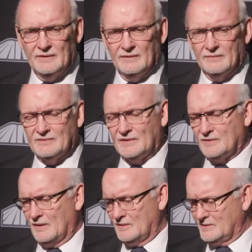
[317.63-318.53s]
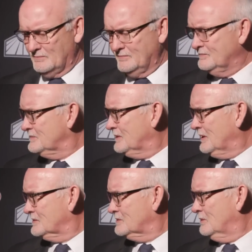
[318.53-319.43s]
you know, Tatar
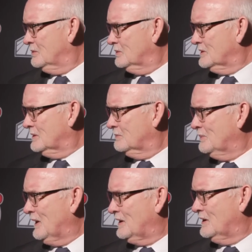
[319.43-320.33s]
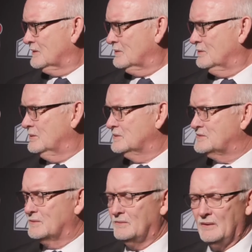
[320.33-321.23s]
got us going with a backhand goal.
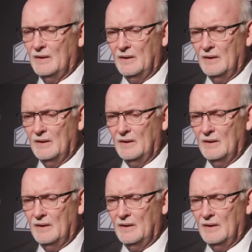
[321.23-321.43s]
So